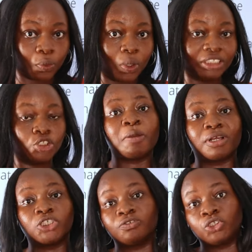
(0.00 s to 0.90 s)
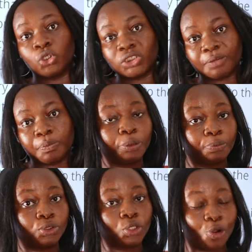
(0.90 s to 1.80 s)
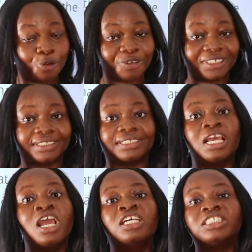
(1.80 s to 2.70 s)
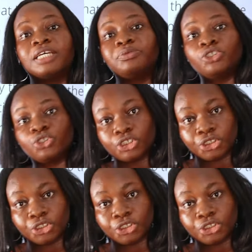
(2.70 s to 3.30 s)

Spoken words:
and when the members of the Northern People's Congress stepped into